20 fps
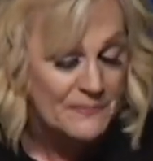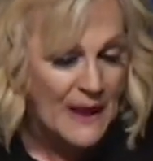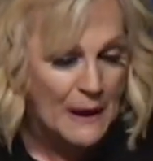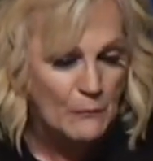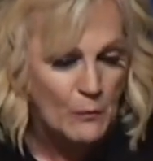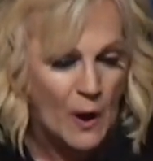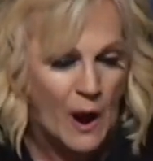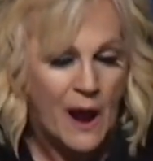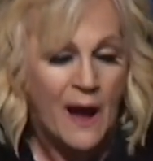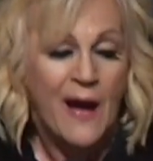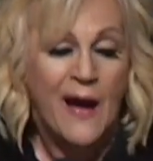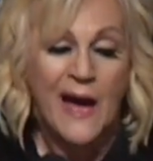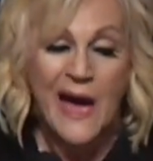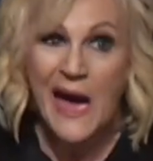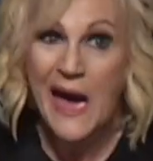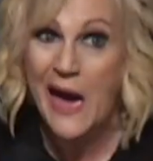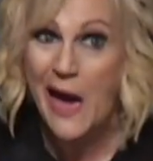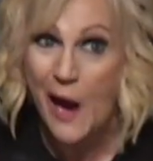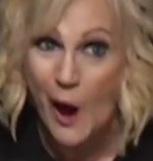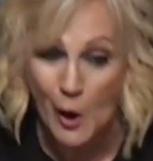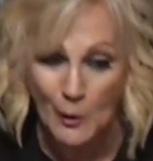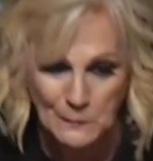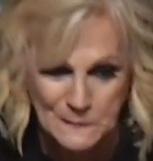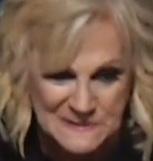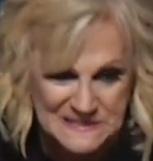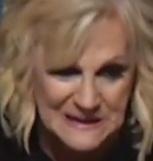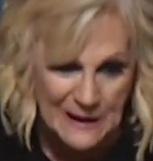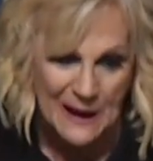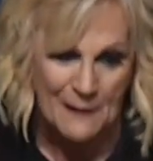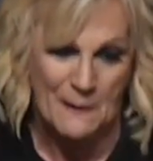They were
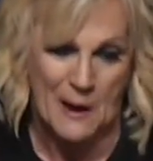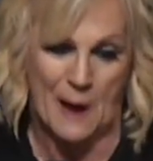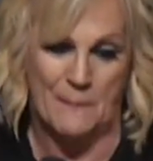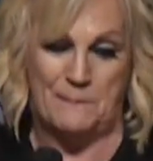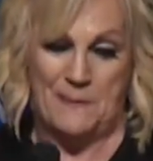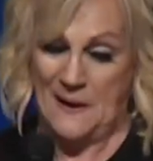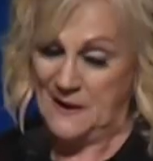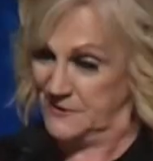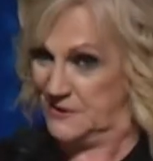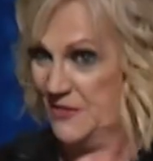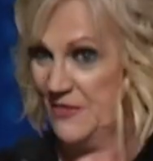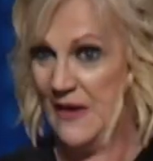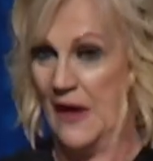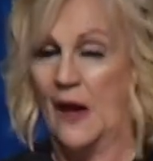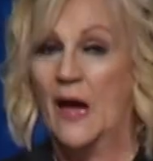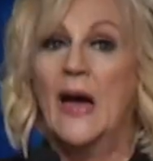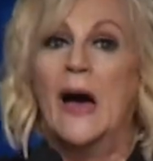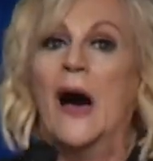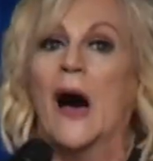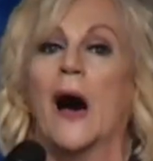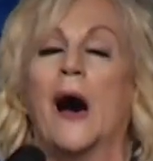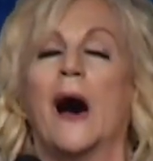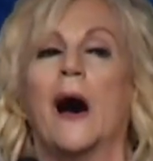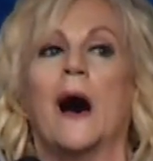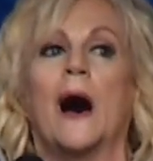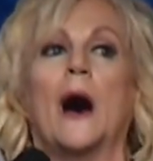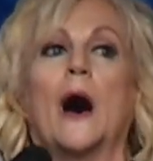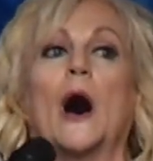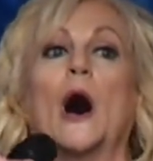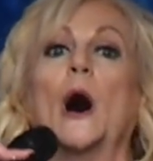helps up, up under there, uh,
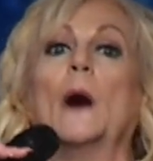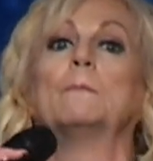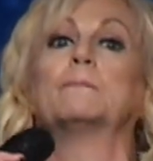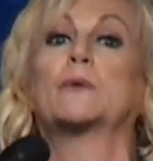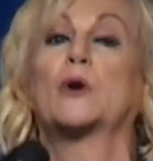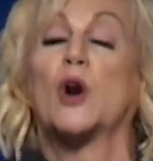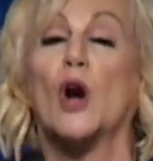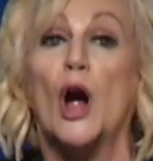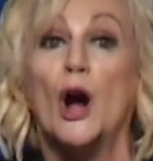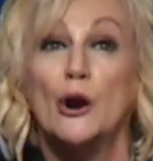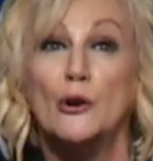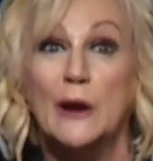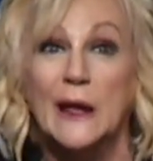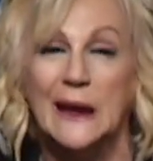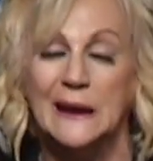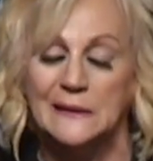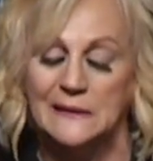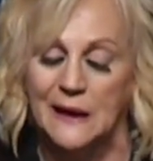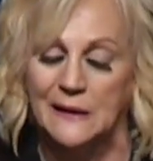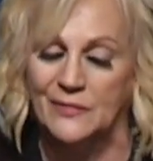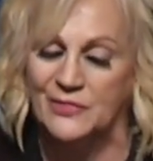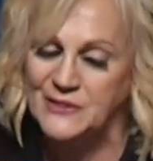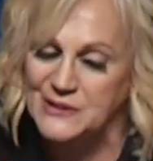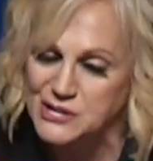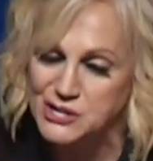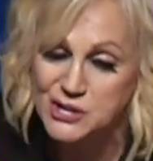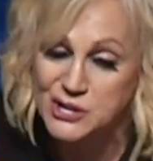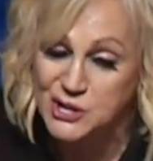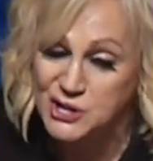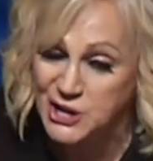uh, upgirding the
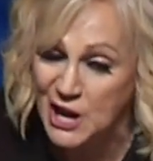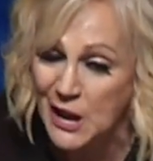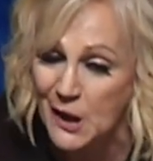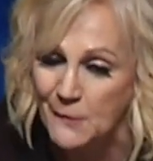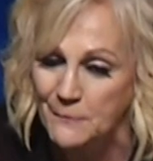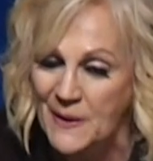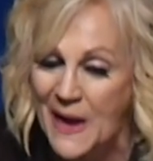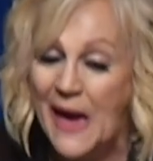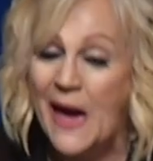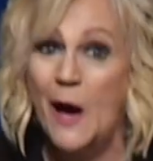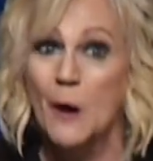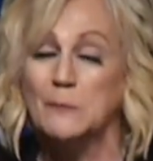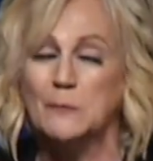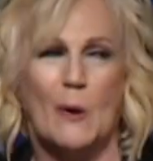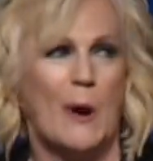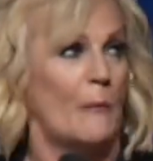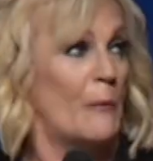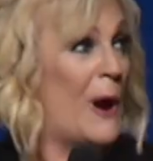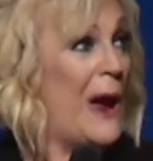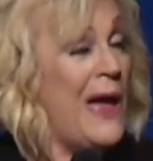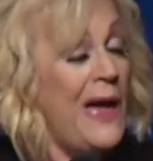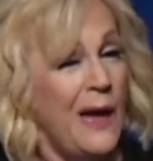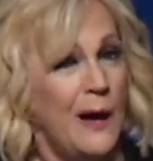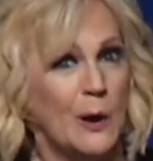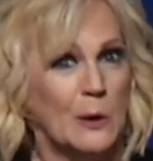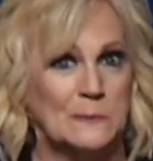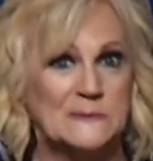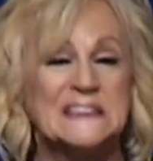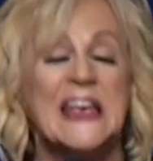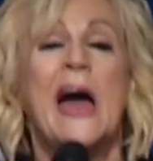ship. Help. What were
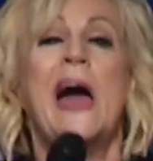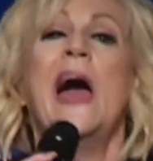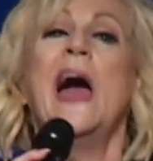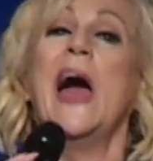helps?